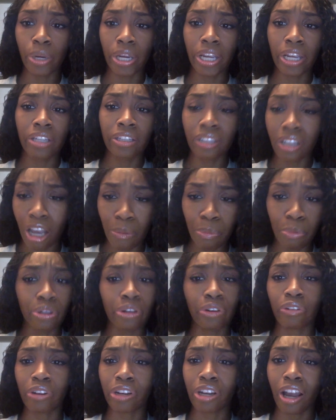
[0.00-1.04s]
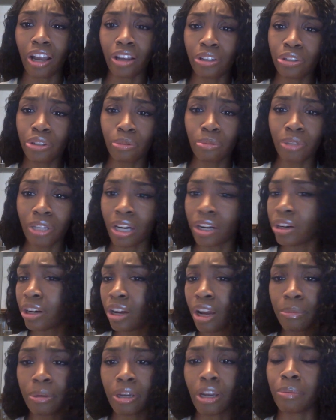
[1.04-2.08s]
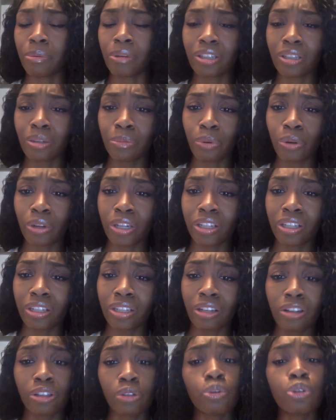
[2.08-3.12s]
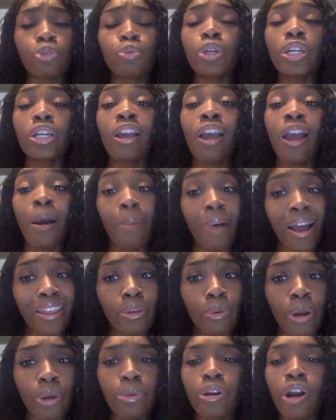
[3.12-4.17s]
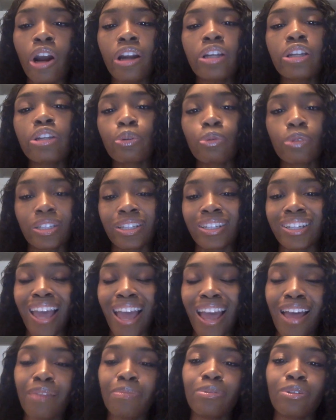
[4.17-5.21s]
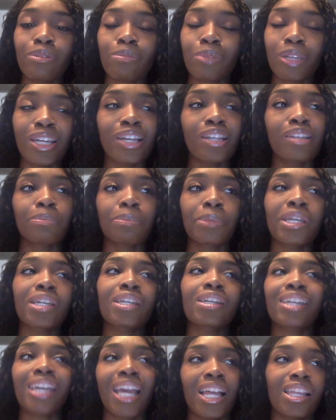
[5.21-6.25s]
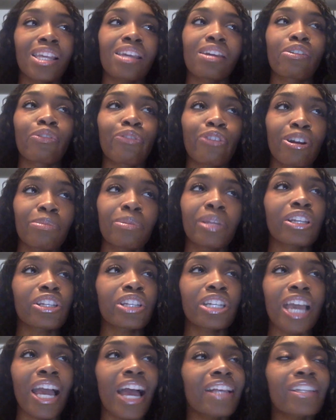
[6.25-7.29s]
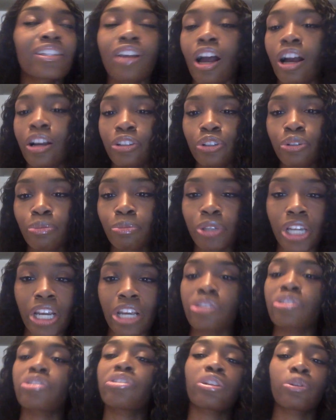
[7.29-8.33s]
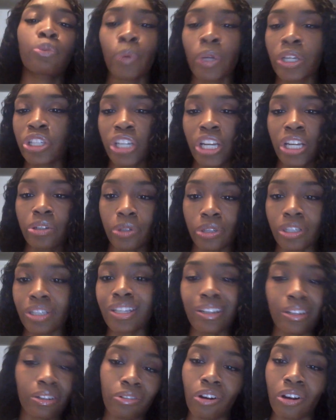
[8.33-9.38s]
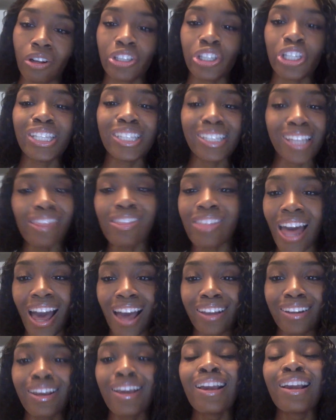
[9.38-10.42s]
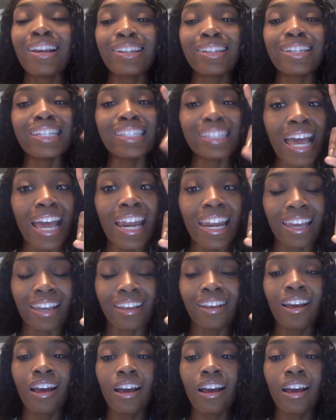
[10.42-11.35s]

wigs, a couple different costumes that are coming up at some point in the series, which we already knew was going to happen because Minka Kelly confirmed that she has costume changes and wig changes later on. She said that. She said it